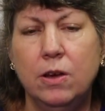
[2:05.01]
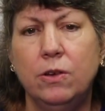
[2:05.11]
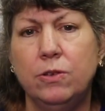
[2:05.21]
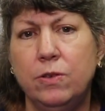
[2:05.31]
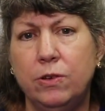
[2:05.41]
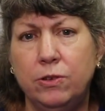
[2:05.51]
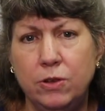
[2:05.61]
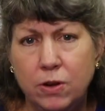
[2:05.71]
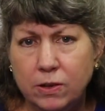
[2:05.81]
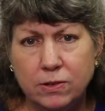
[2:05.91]
So the
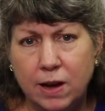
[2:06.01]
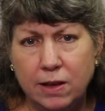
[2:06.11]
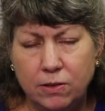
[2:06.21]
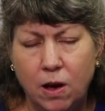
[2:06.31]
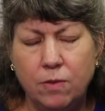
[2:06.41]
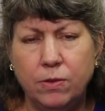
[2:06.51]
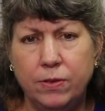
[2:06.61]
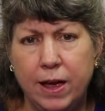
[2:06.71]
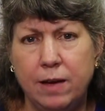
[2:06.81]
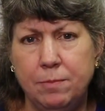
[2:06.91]
student signs off
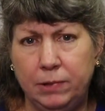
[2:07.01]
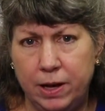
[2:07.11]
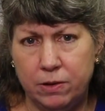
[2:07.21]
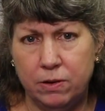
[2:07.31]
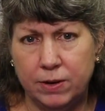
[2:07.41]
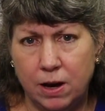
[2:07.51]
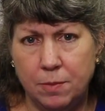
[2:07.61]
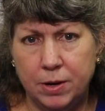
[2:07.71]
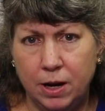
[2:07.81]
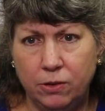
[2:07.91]
on that letter of
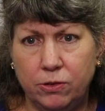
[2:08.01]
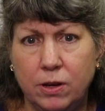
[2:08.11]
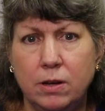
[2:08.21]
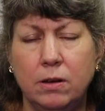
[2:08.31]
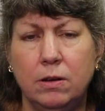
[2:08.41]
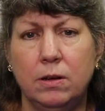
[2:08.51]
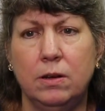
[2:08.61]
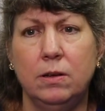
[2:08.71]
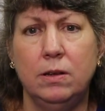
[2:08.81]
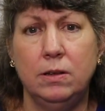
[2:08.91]
accommodation,
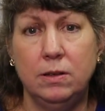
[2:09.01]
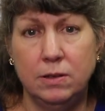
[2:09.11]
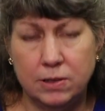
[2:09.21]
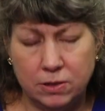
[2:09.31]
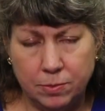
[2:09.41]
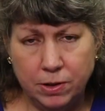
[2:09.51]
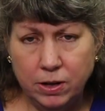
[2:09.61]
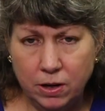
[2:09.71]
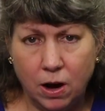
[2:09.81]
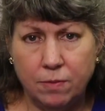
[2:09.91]
the
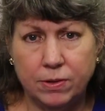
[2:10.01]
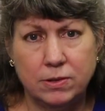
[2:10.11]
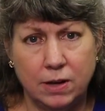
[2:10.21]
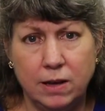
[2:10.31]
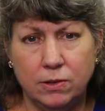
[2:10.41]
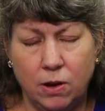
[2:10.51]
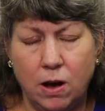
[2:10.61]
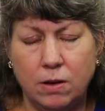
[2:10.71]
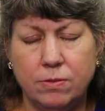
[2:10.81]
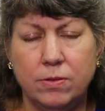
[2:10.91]
disability office signs
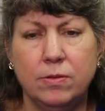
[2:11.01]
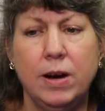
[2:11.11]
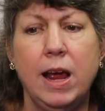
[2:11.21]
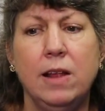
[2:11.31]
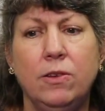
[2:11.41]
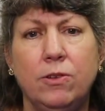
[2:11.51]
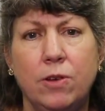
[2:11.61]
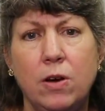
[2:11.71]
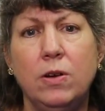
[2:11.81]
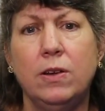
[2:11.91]
off, and
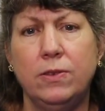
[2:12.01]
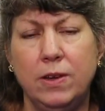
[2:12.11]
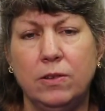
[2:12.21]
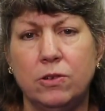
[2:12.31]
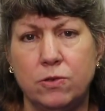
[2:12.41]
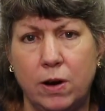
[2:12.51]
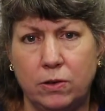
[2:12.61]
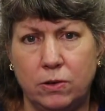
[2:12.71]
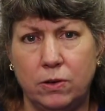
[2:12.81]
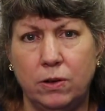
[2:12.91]
so does the
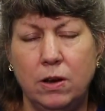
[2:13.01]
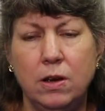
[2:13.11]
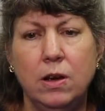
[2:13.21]
instructor.